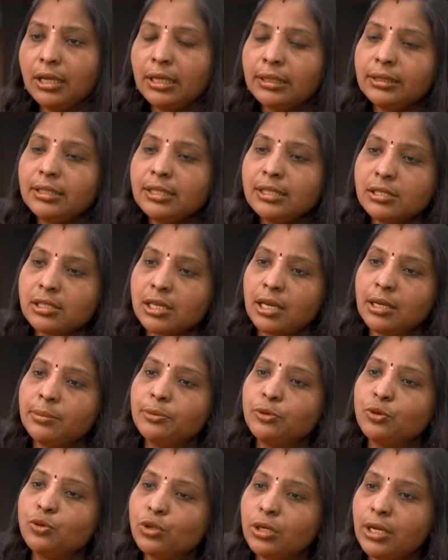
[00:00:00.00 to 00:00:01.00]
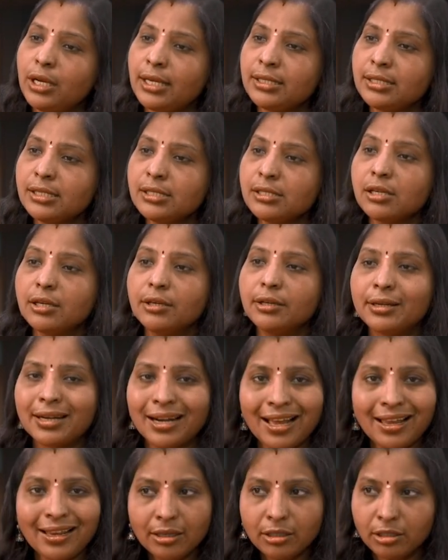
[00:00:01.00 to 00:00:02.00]
This type utilizes
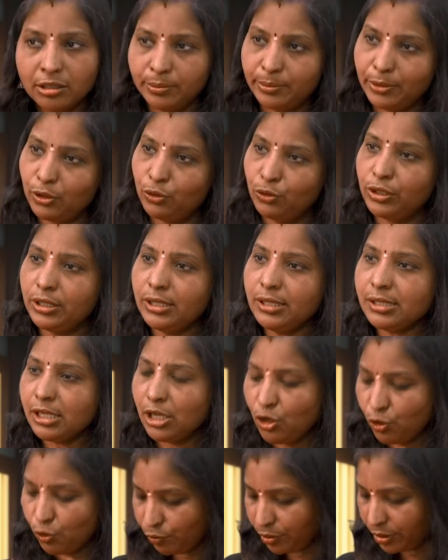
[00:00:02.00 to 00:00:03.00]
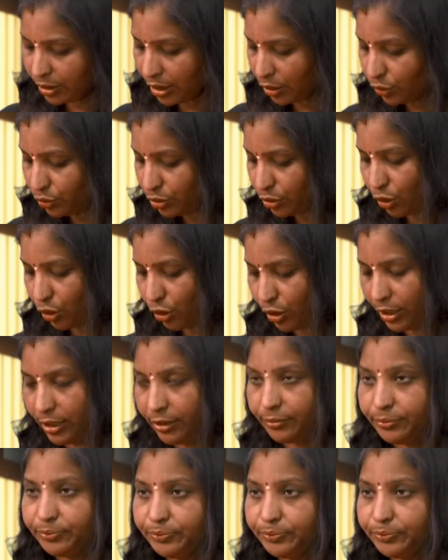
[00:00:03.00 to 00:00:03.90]
dry herb powders without oil.